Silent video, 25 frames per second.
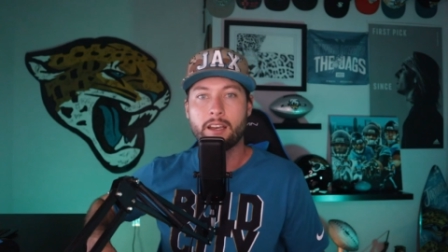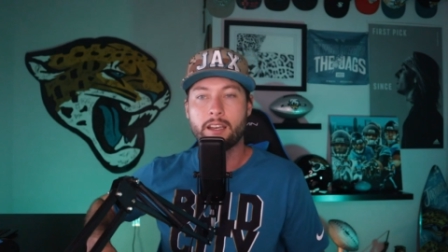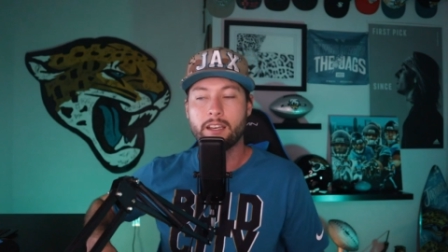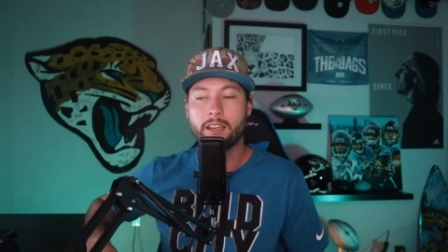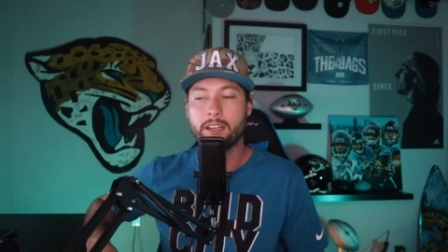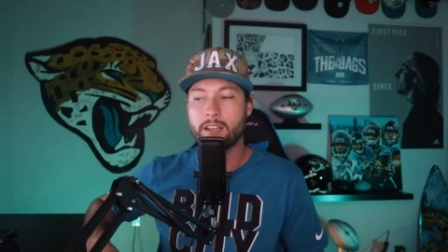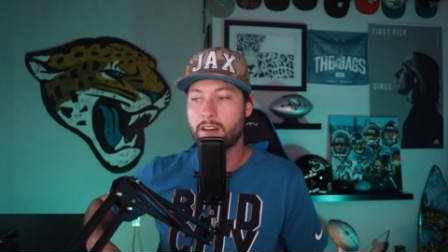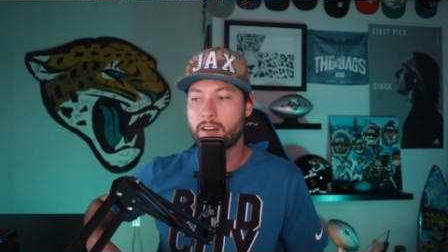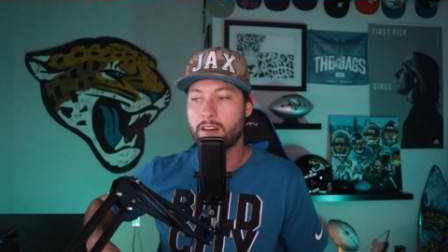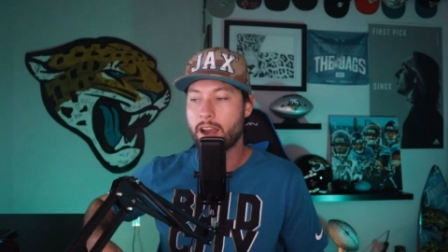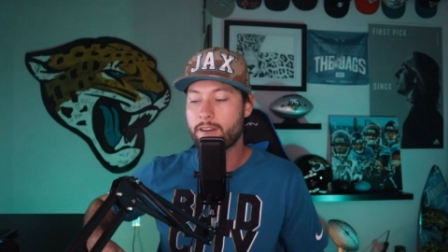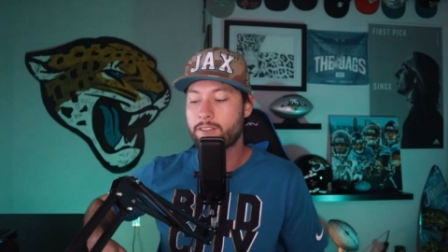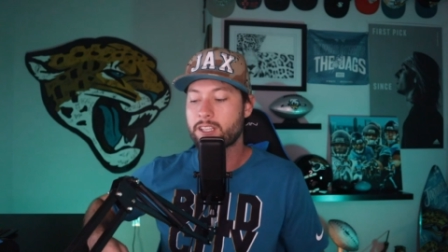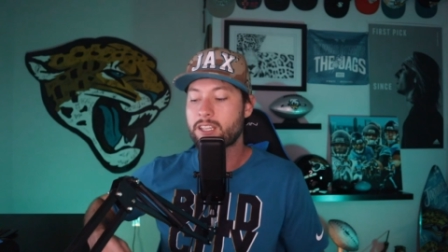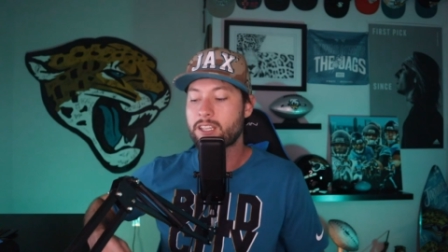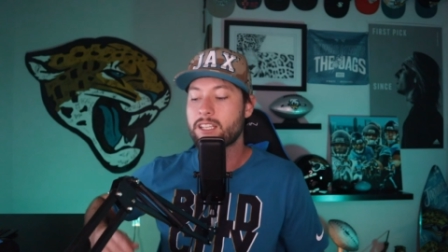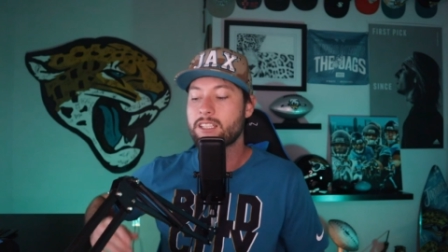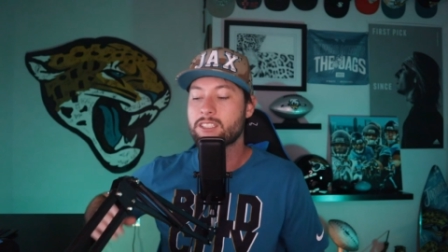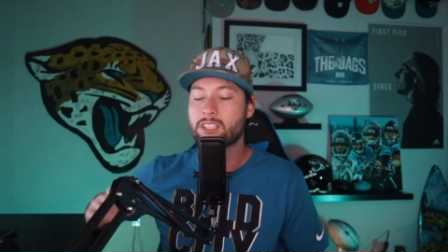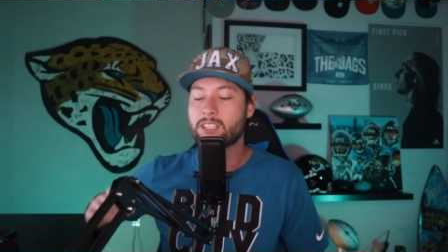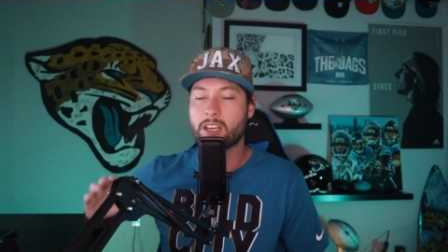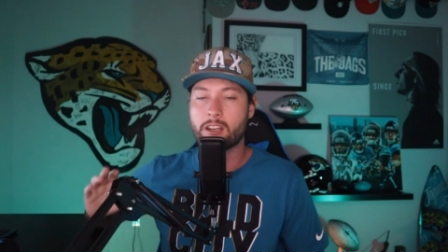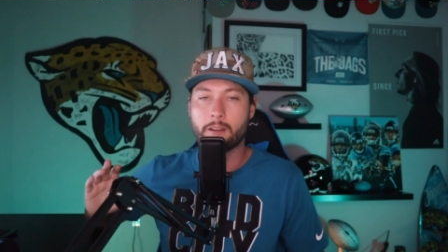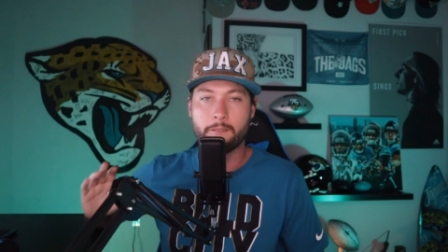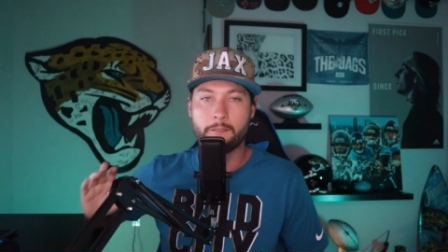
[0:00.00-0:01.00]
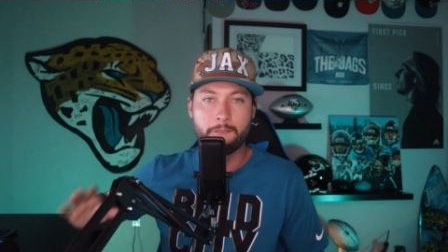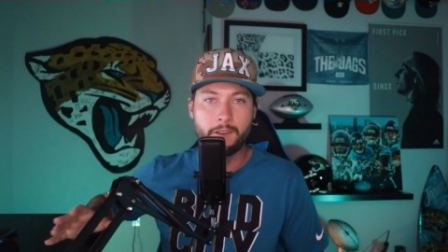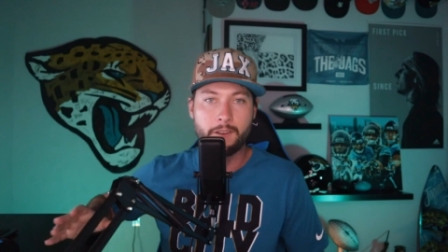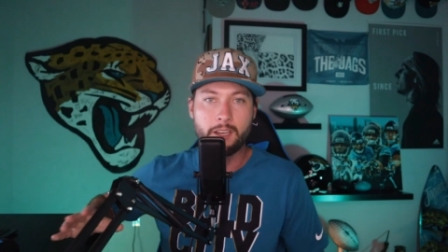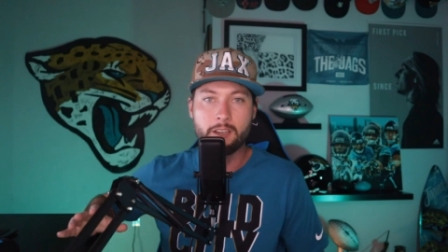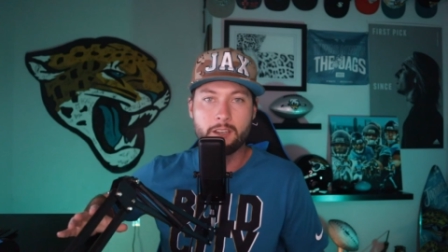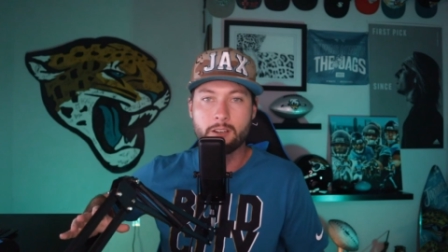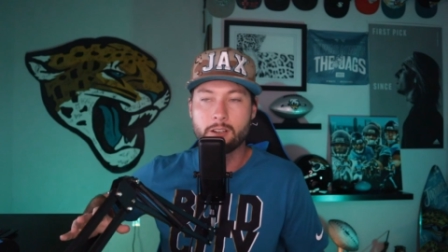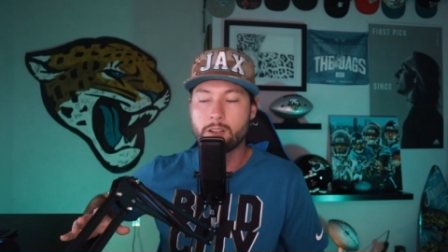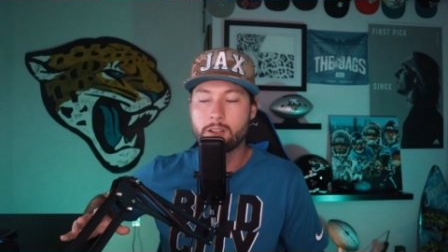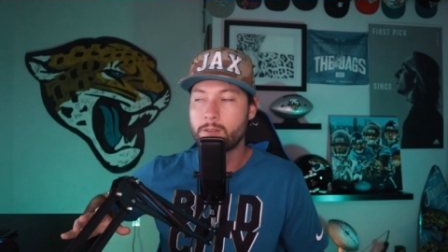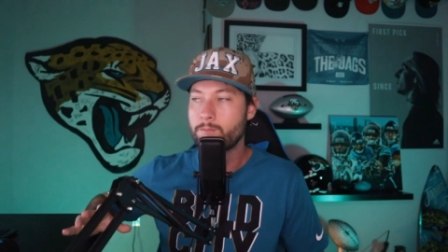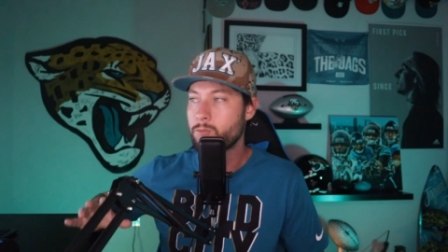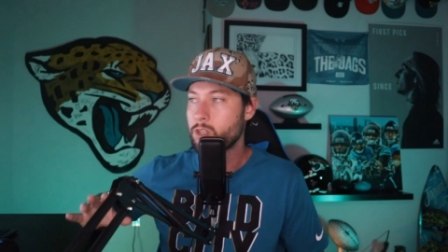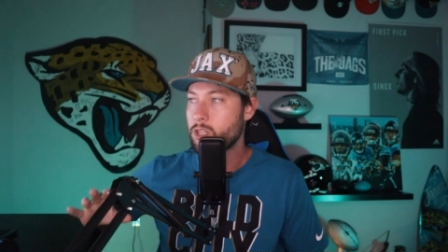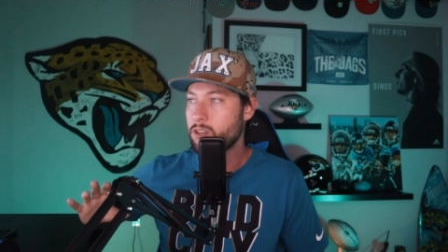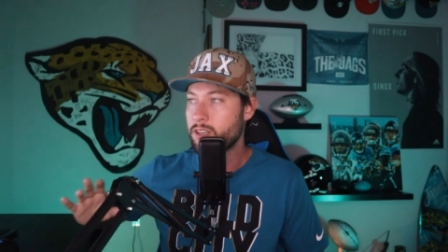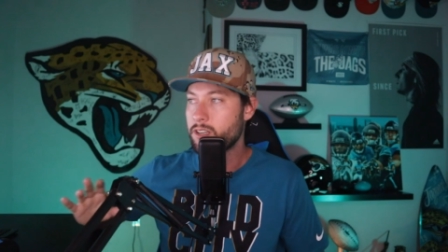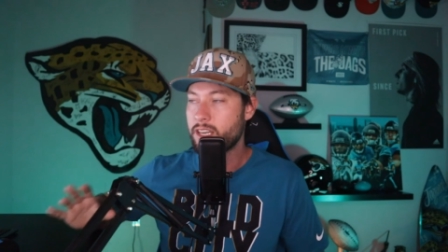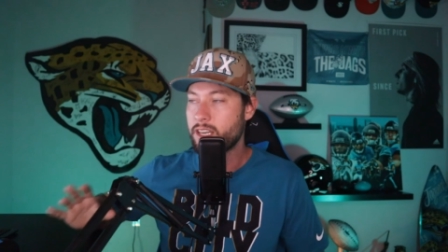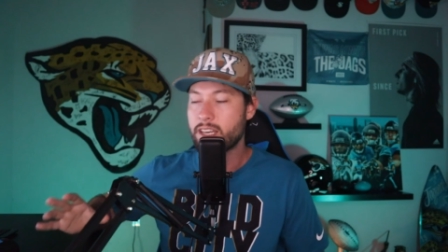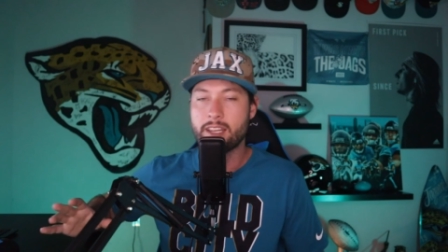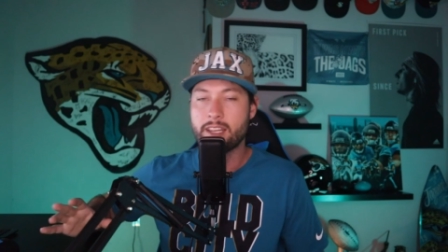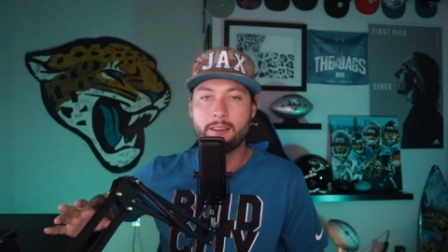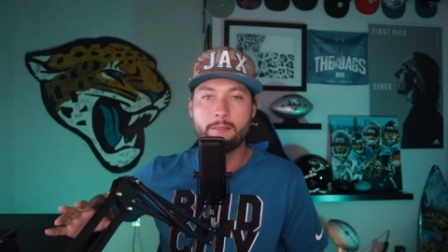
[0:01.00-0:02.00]
You know, everything's on a field.
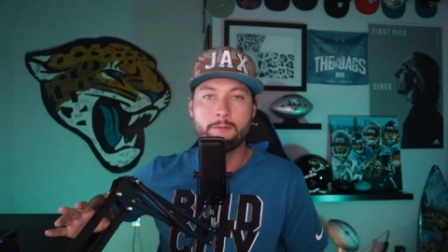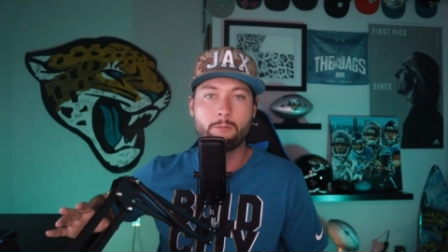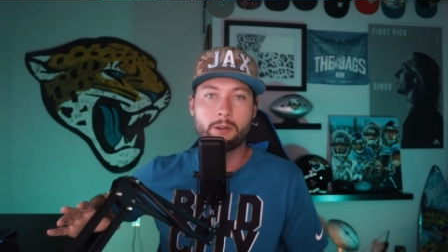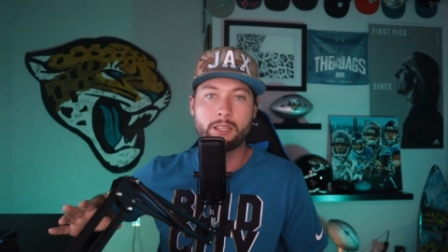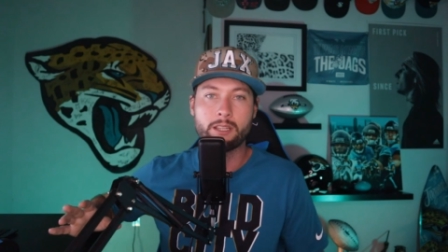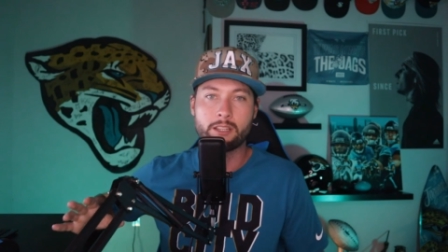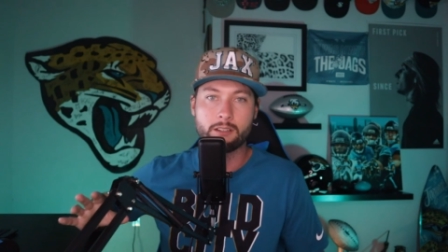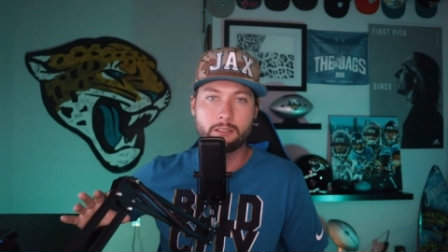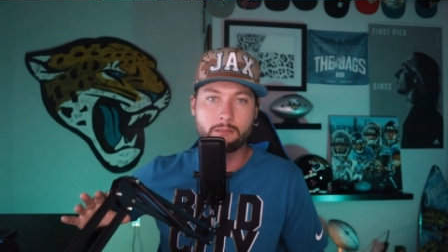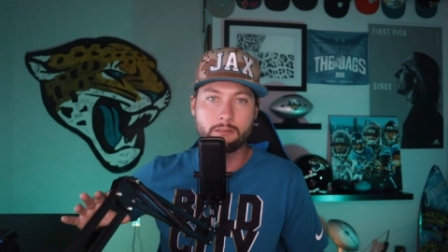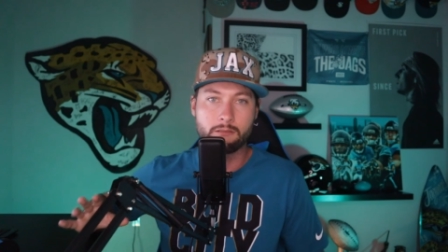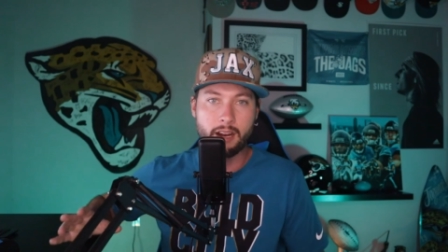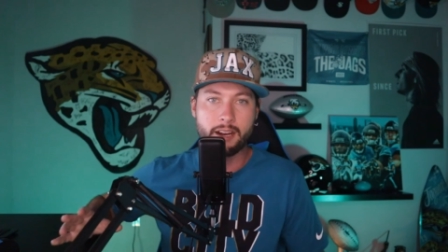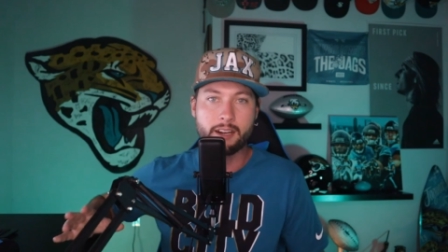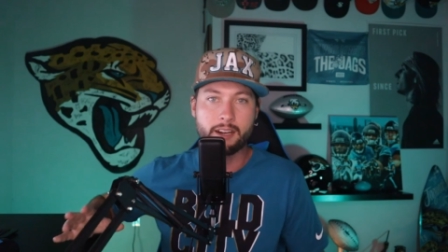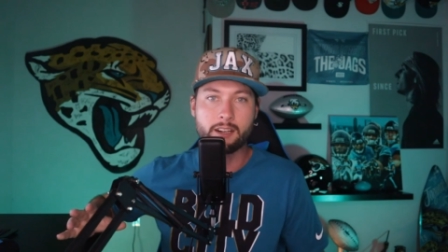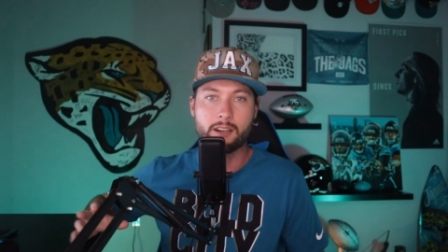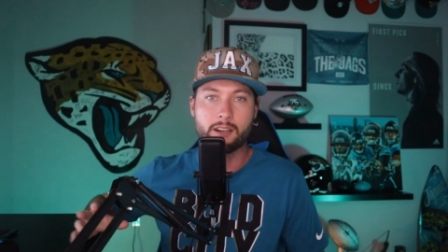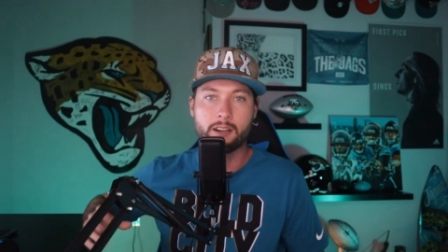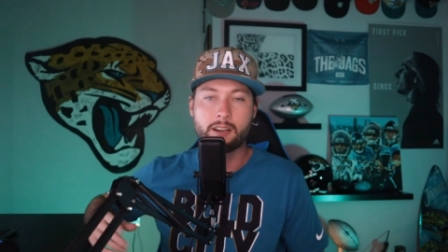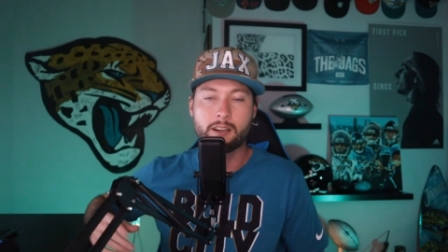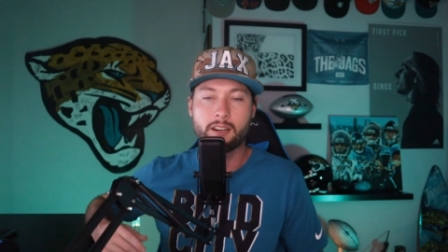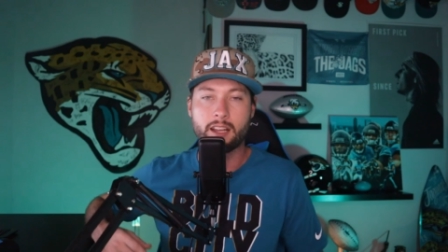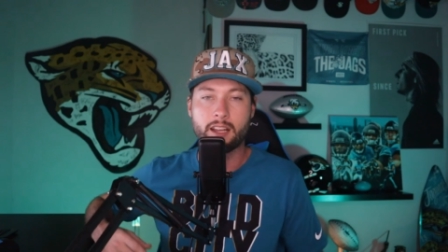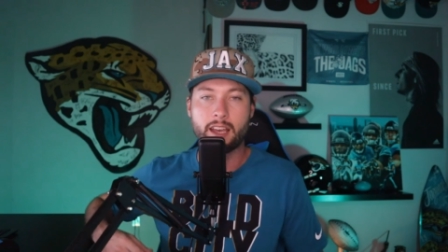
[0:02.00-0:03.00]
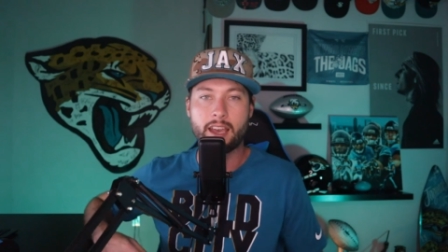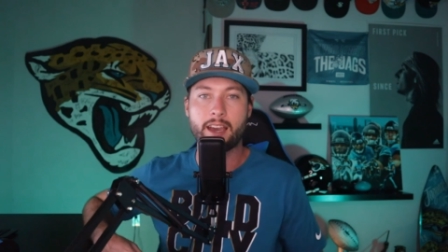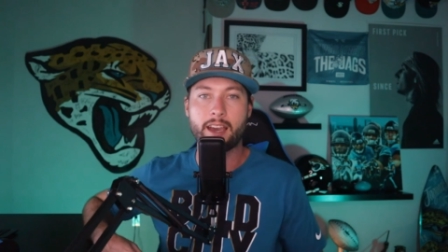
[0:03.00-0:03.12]
You get in with your record,